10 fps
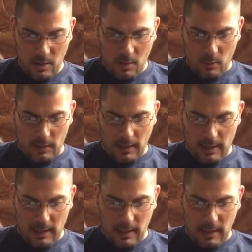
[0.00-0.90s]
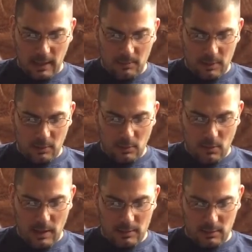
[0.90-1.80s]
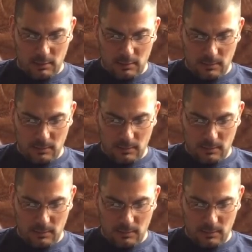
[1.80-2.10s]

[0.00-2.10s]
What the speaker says: When it had aimed at the horizon,